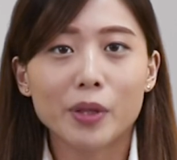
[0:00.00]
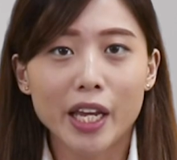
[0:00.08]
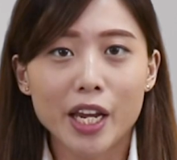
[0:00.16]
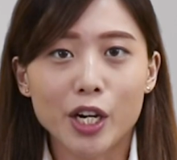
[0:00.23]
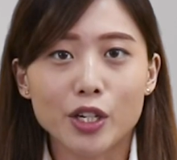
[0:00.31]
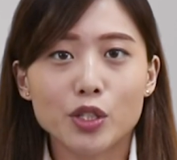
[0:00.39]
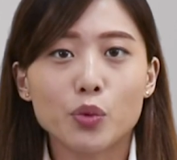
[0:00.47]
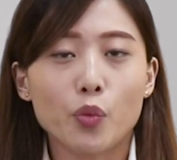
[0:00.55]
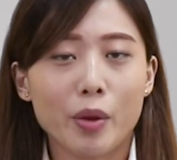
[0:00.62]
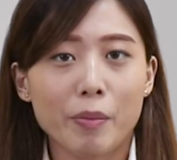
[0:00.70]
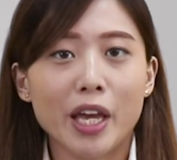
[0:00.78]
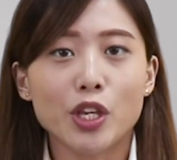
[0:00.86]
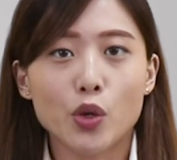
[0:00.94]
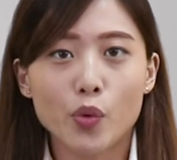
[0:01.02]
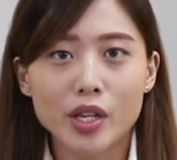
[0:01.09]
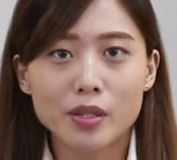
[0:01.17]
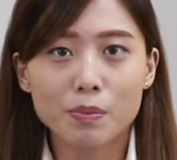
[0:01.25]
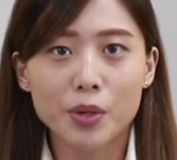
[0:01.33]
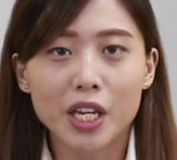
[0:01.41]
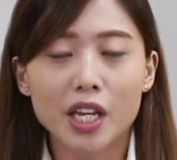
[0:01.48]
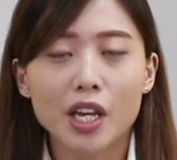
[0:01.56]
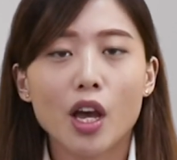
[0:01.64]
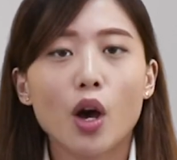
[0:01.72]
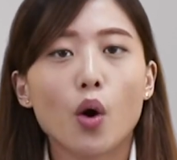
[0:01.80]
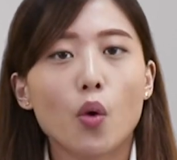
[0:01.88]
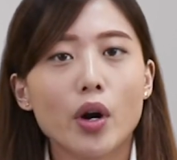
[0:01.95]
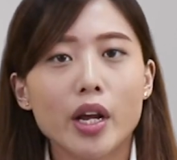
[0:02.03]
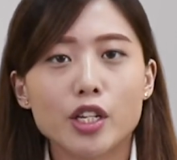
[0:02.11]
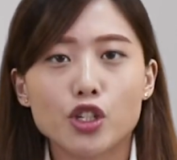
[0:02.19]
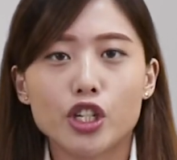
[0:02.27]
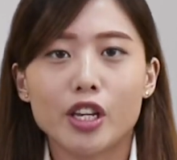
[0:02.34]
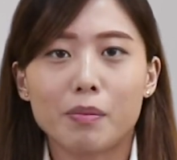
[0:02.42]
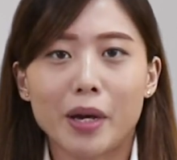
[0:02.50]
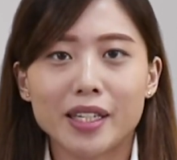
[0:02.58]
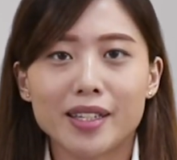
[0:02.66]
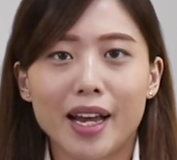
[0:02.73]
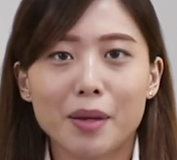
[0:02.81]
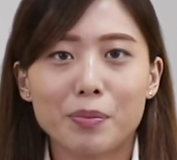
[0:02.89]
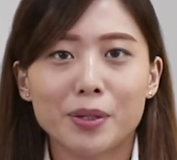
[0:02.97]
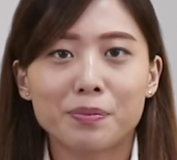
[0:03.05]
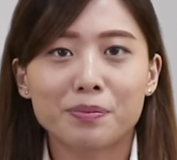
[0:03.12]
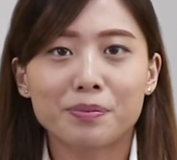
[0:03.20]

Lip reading: players remain USB or HDMI type.